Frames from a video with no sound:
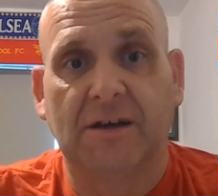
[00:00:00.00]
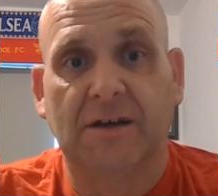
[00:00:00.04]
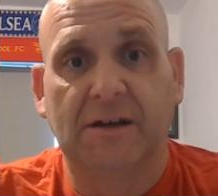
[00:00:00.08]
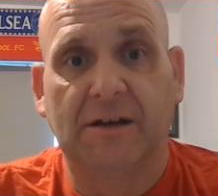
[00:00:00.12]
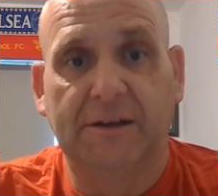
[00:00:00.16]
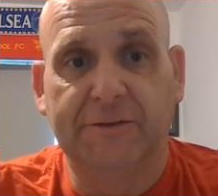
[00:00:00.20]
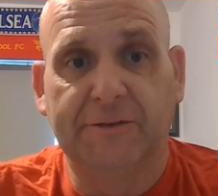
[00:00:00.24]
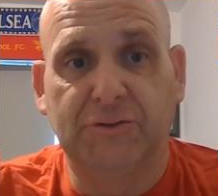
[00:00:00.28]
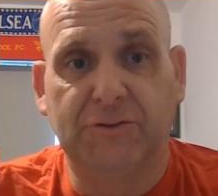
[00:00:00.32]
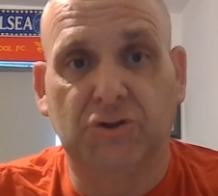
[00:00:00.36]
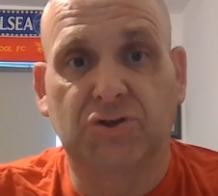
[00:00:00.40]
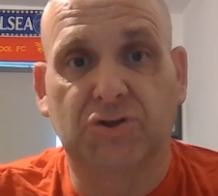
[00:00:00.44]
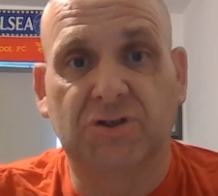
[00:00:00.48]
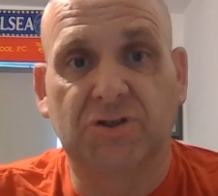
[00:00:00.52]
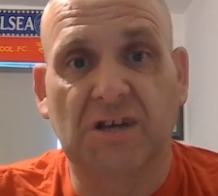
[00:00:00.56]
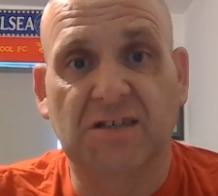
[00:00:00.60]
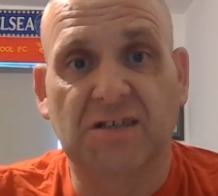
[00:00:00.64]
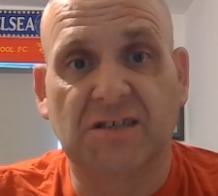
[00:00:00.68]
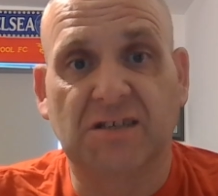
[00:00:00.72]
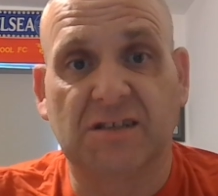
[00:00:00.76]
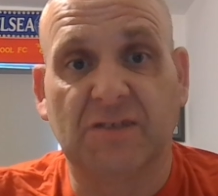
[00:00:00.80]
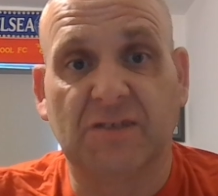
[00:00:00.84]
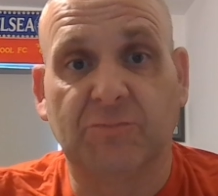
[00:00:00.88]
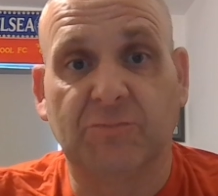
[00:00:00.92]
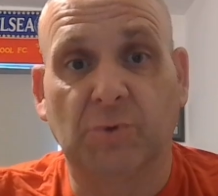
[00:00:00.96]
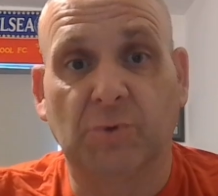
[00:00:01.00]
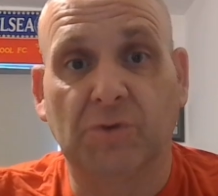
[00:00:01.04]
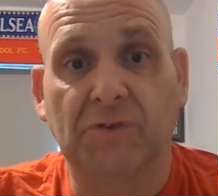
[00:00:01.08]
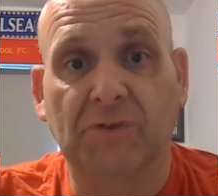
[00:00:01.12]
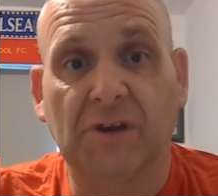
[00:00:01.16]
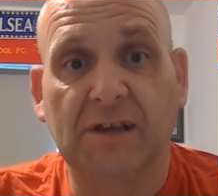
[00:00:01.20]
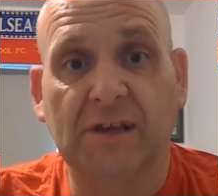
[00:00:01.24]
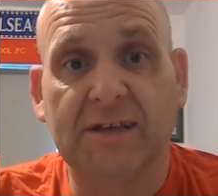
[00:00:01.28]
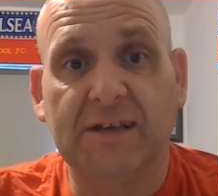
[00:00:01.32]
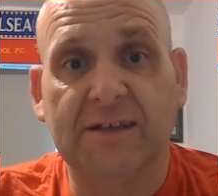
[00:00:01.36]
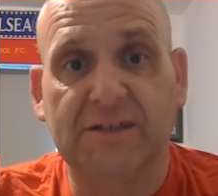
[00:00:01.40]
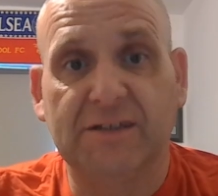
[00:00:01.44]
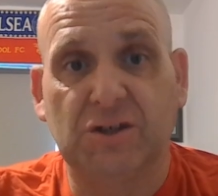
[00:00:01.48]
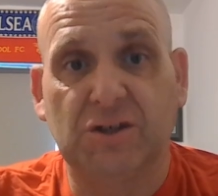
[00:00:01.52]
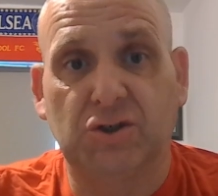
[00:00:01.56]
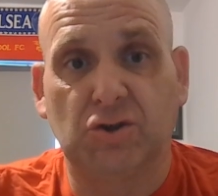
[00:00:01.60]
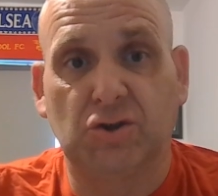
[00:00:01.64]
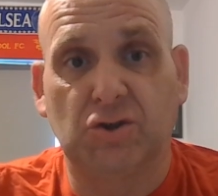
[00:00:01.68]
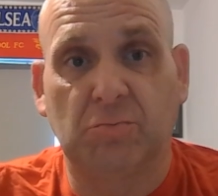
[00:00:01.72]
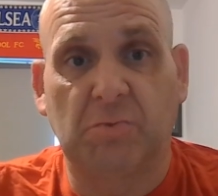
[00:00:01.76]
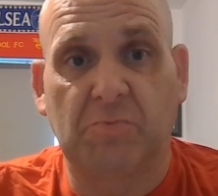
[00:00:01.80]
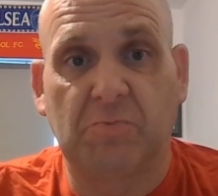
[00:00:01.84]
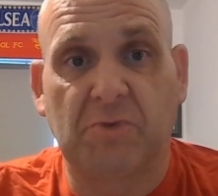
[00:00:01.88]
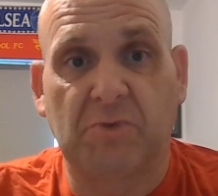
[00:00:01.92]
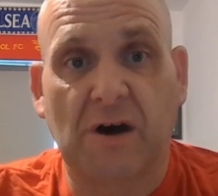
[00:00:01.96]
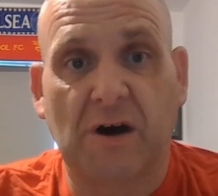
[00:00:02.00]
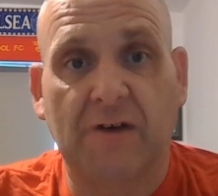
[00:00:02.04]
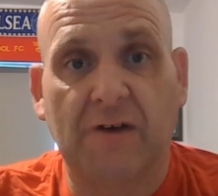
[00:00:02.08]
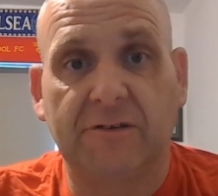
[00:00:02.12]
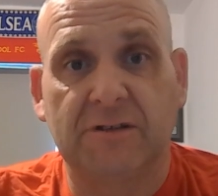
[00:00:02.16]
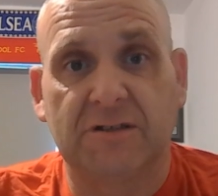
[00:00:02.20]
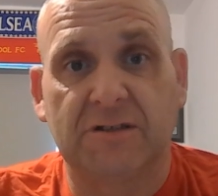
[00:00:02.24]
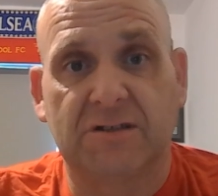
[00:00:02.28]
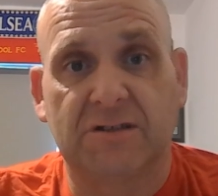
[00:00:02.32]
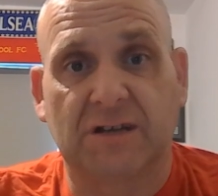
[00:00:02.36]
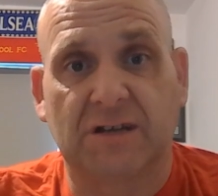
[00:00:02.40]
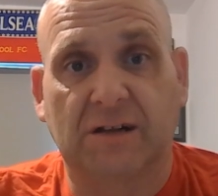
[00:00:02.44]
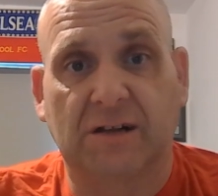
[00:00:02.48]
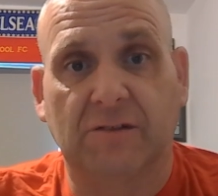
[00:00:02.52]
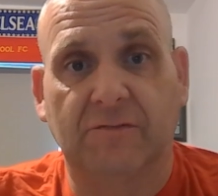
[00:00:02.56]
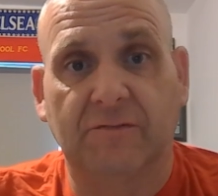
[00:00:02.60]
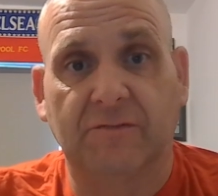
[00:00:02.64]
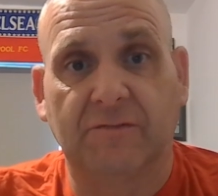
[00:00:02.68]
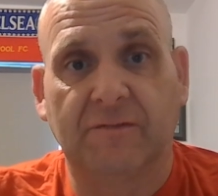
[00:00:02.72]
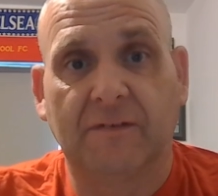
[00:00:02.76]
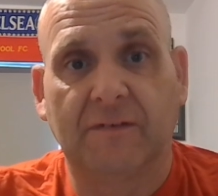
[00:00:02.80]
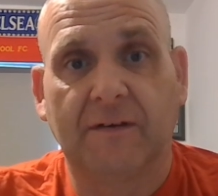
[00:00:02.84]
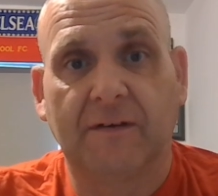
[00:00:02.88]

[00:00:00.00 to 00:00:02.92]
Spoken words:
It just says that they've won the league and they should be proud of themselves.